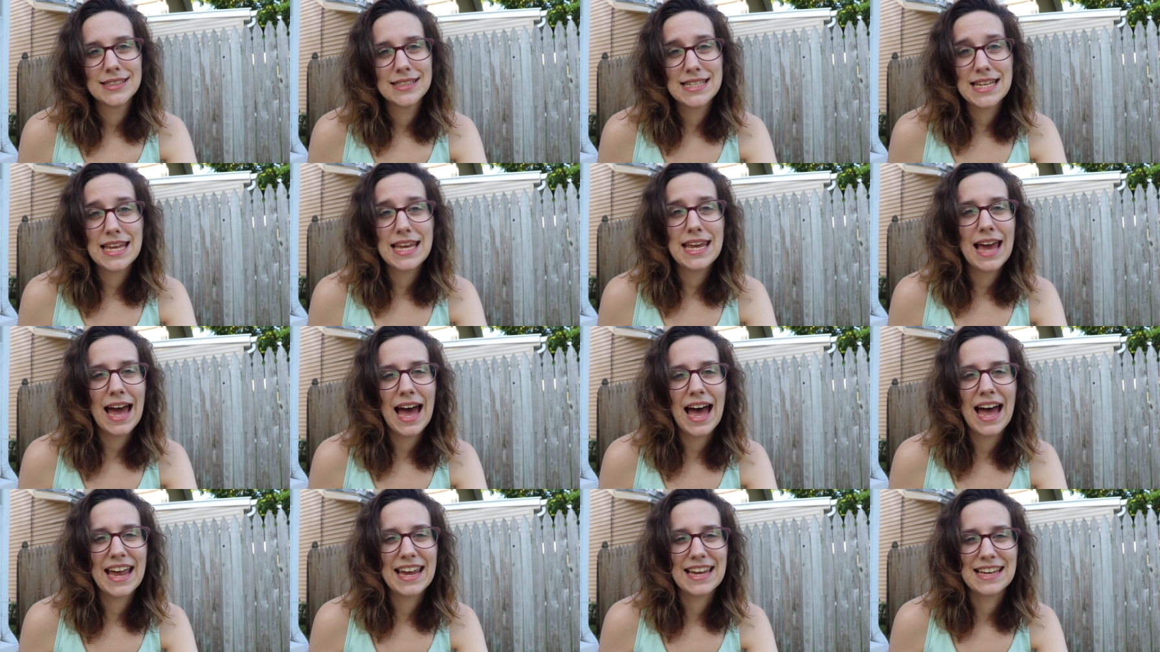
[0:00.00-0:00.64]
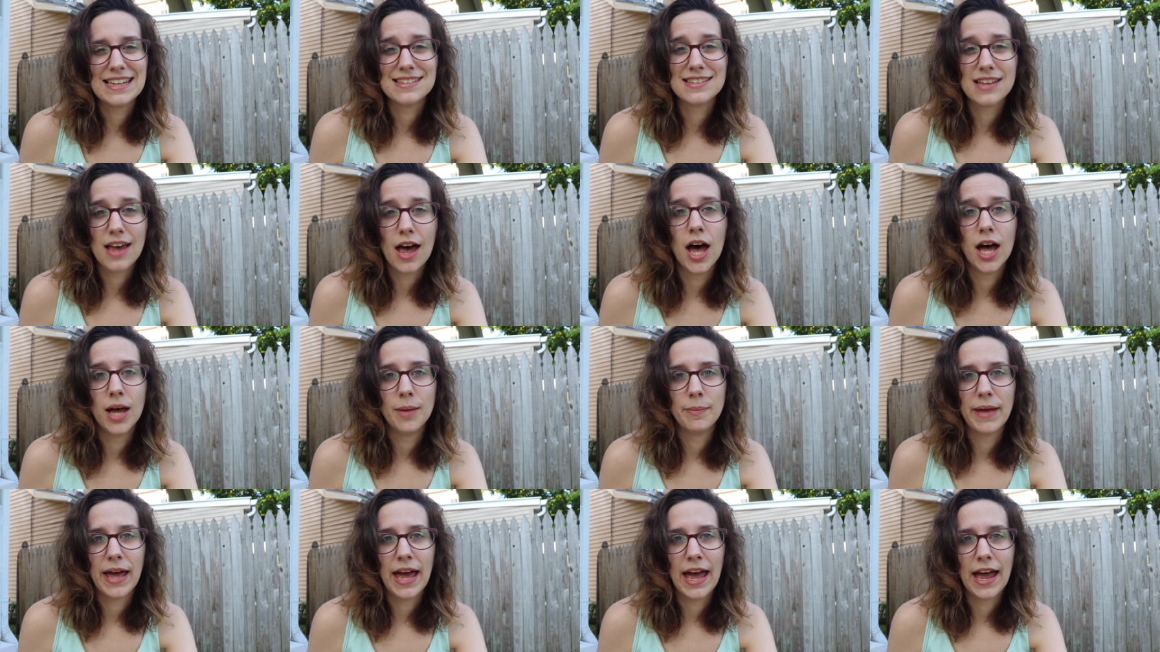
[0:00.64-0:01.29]
T I is
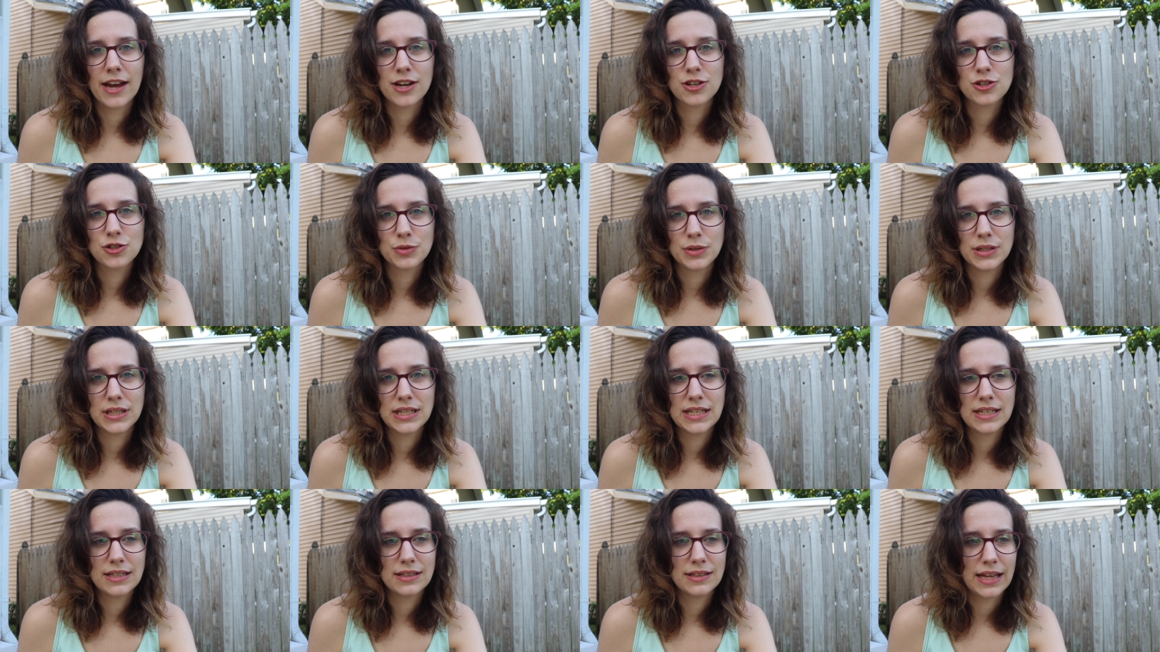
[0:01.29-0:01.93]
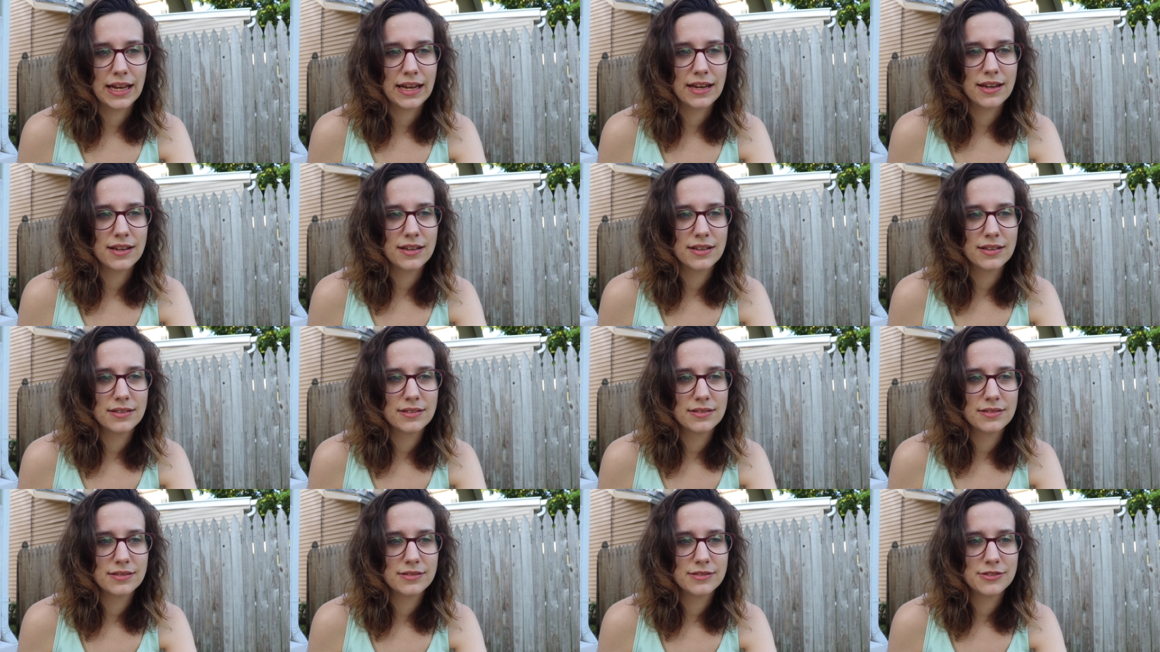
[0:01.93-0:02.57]
um, actually, like,
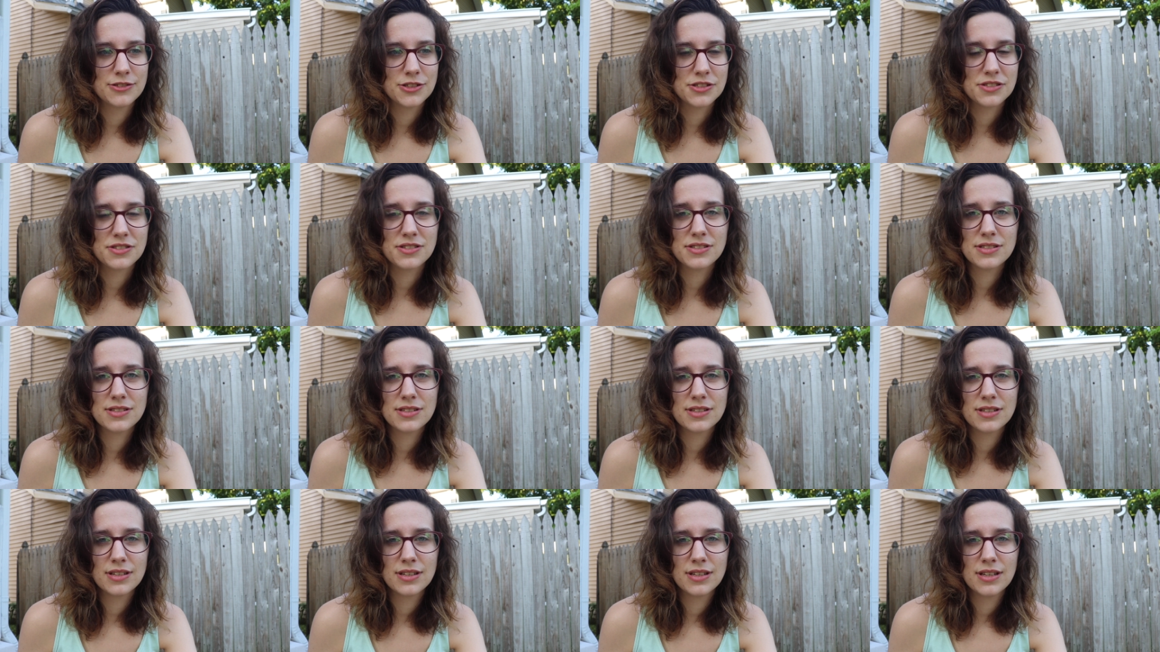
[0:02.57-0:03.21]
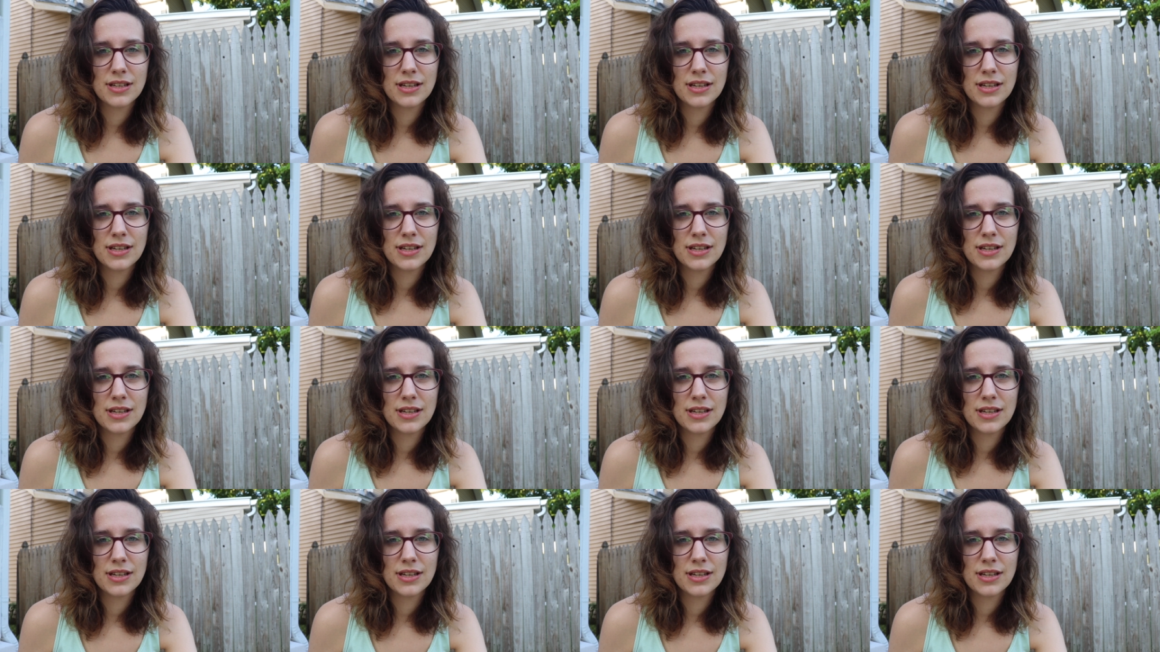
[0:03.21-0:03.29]
just